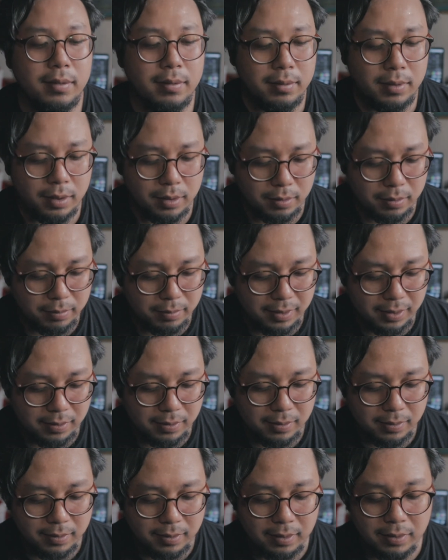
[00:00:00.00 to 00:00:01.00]
you know,
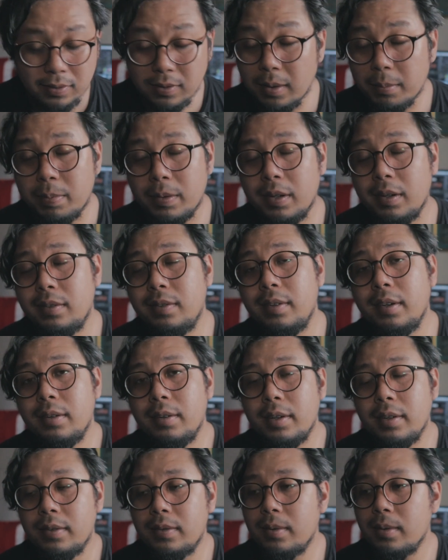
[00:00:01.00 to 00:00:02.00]
these things are pretty serious.